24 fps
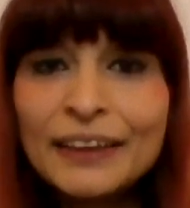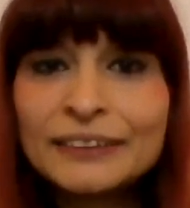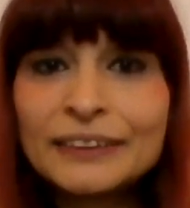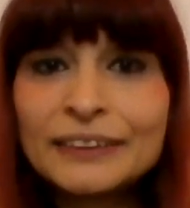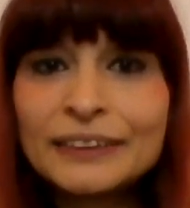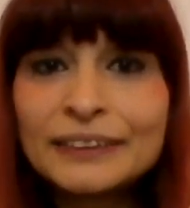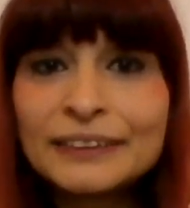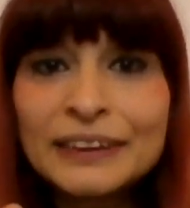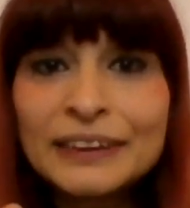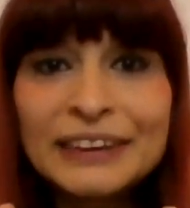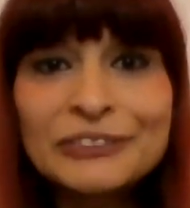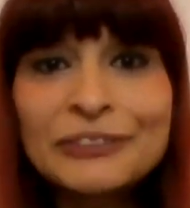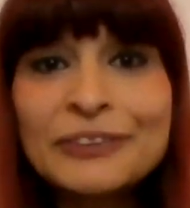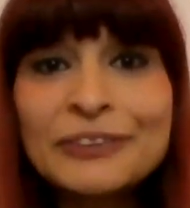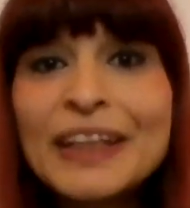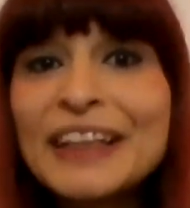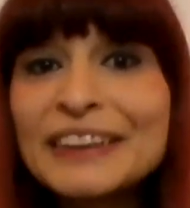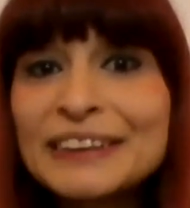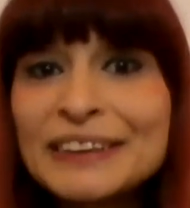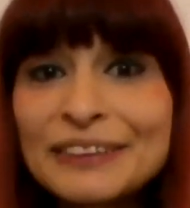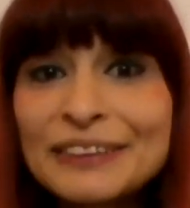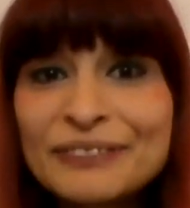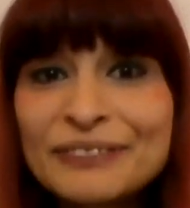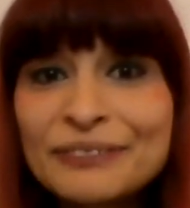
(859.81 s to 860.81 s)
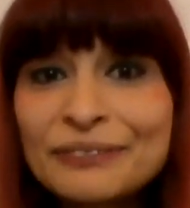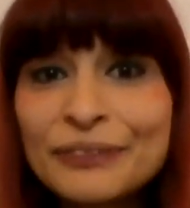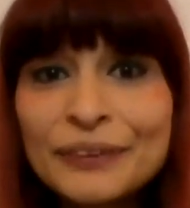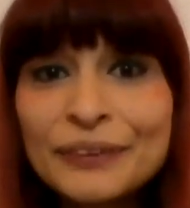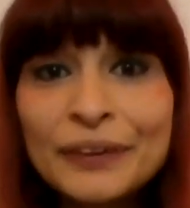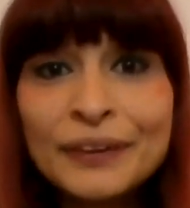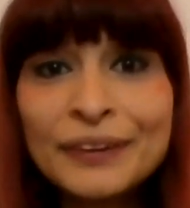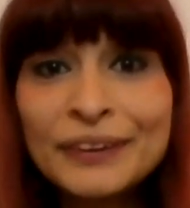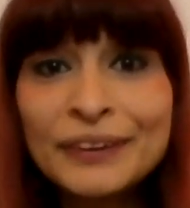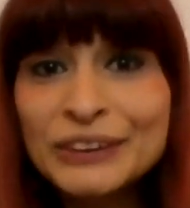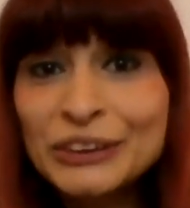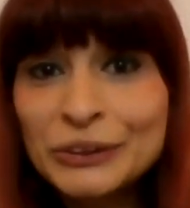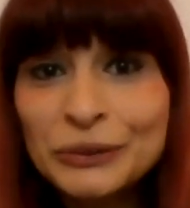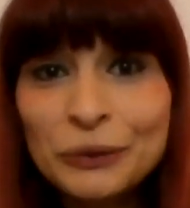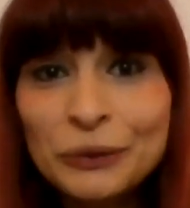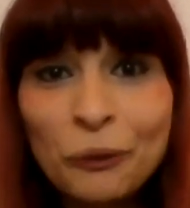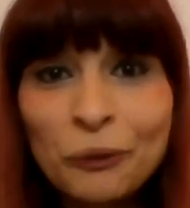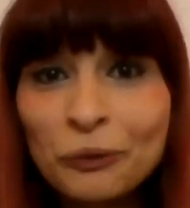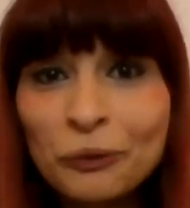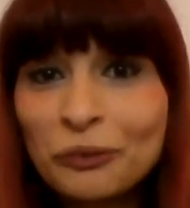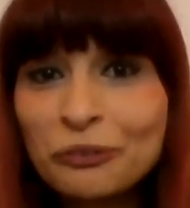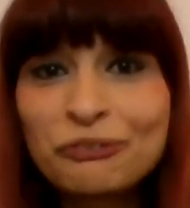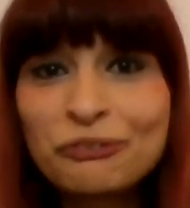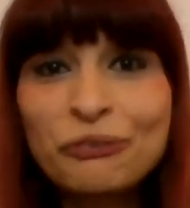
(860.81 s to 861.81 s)
the, the creative uh,
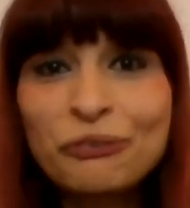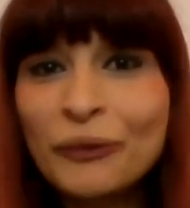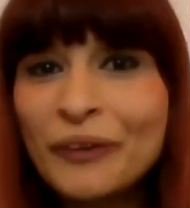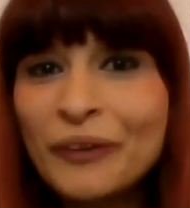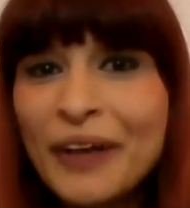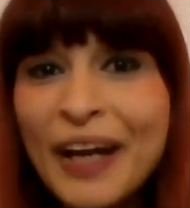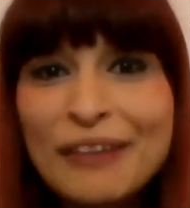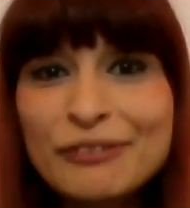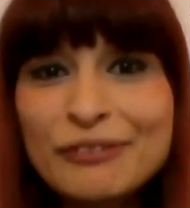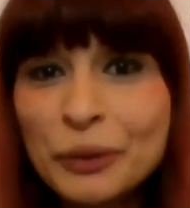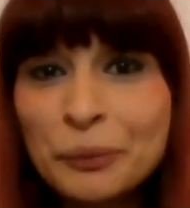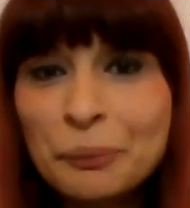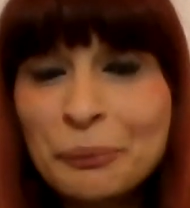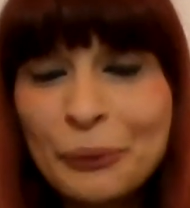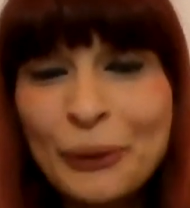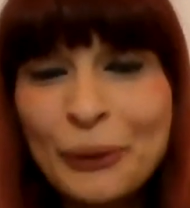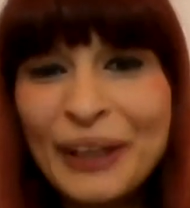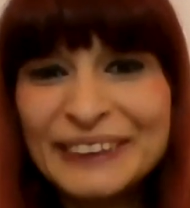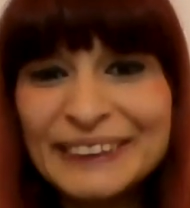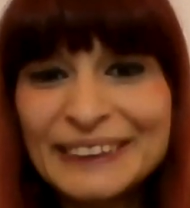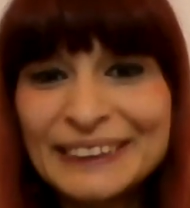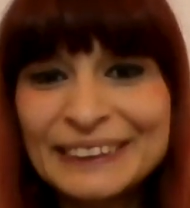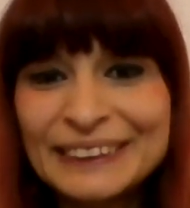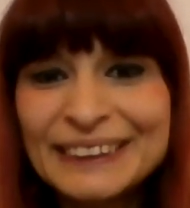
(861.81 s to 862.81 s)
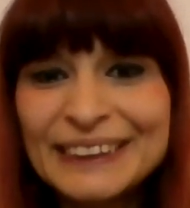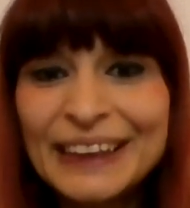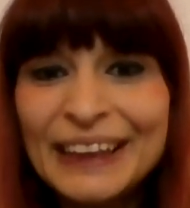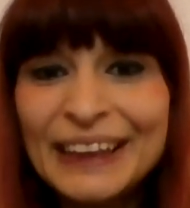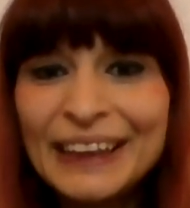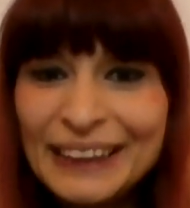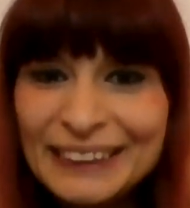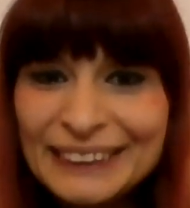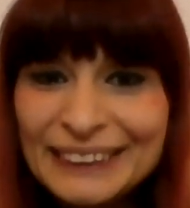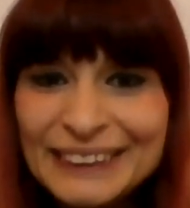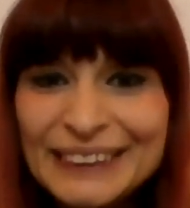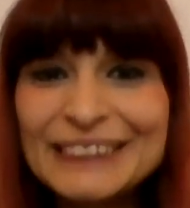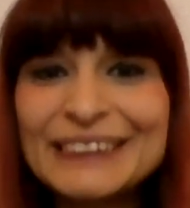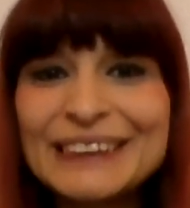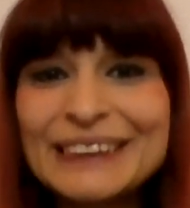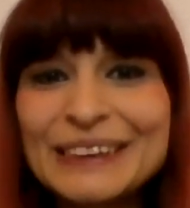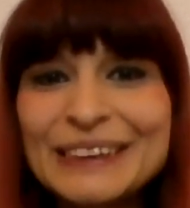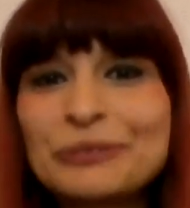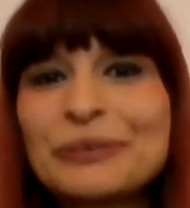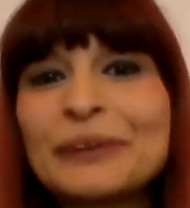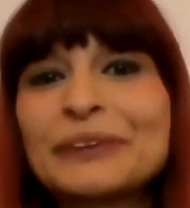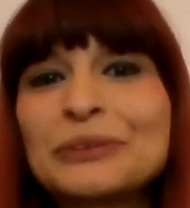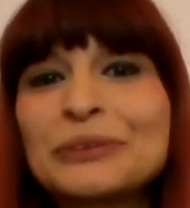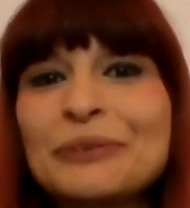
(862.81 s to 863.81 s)
soul forever present this is
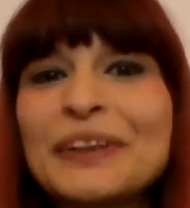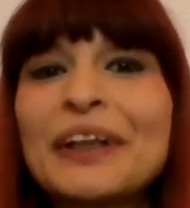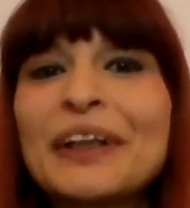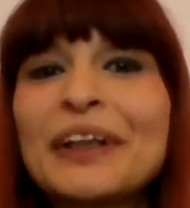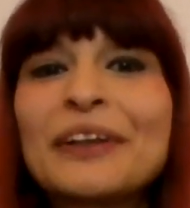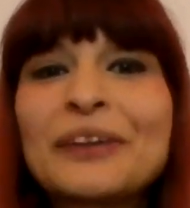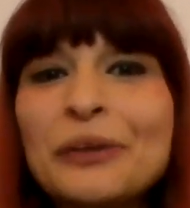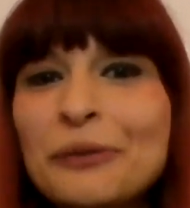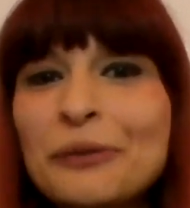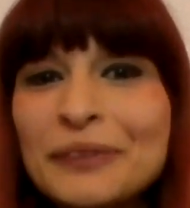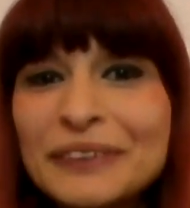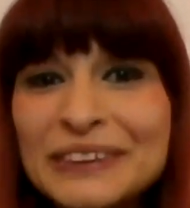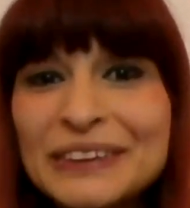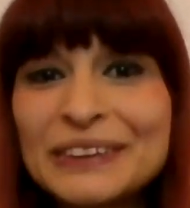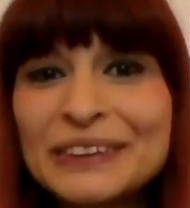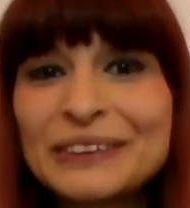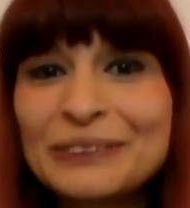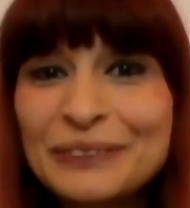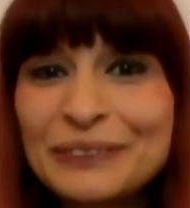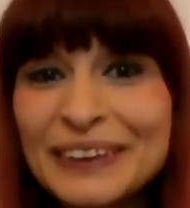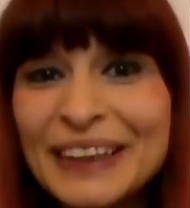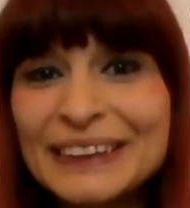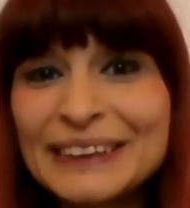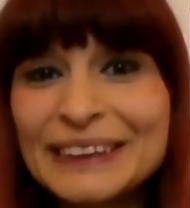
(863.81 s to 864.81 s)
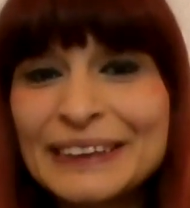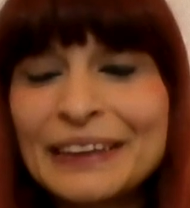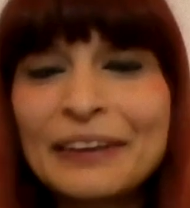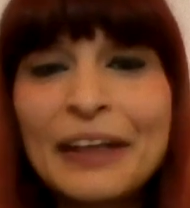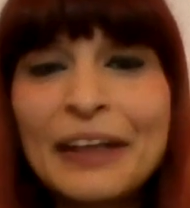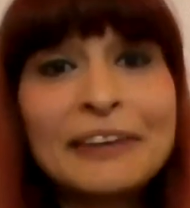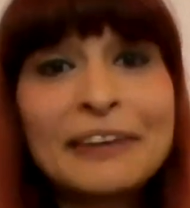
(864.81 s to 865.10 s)
what we are going to do next year.